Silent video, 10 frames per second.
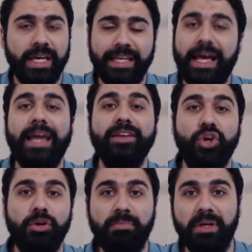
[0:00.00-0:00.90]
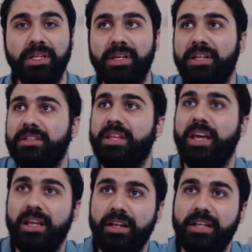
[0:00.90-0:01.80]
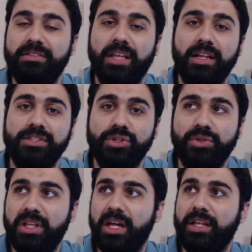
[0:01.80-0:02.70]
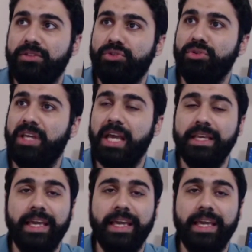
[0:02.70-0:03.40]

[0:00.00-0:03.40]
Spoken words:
in any company, it tells you that you can